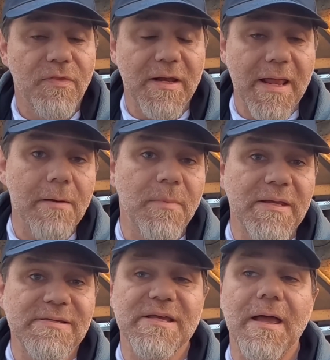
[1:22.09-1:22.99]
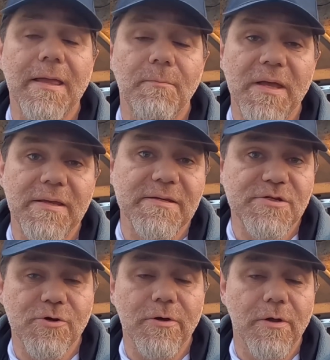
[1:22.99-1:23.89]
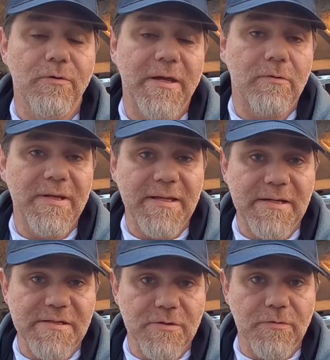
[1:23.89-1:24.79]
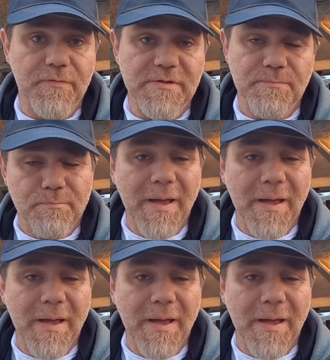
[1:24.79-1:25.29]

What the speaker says: then that means I can make this truck go down any surface,